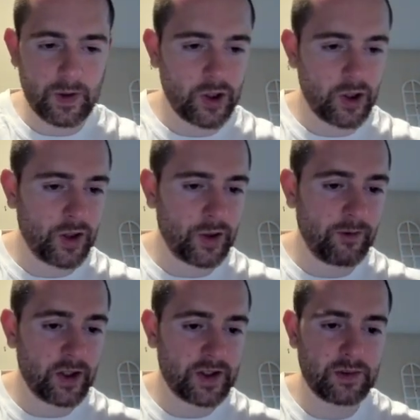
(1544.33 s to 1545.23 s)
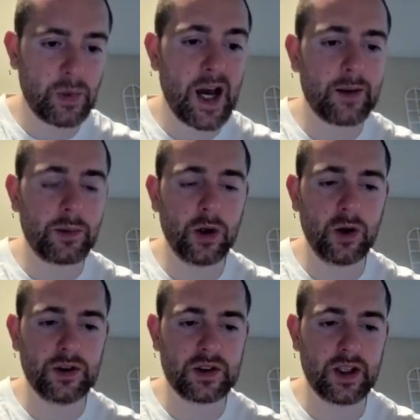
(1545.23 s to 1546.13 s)
good versus bad
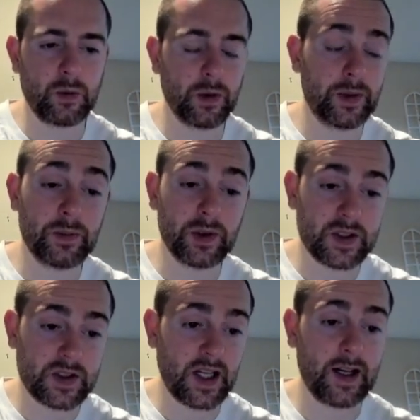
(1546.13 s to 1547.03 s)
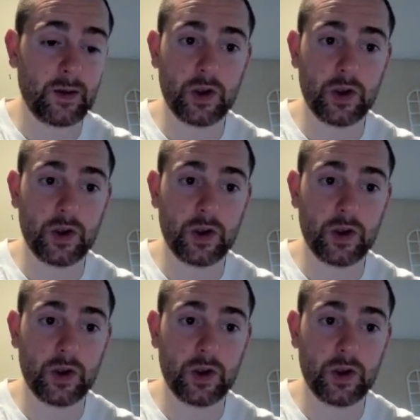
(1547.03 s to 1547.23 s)
posts? Like, were people excited?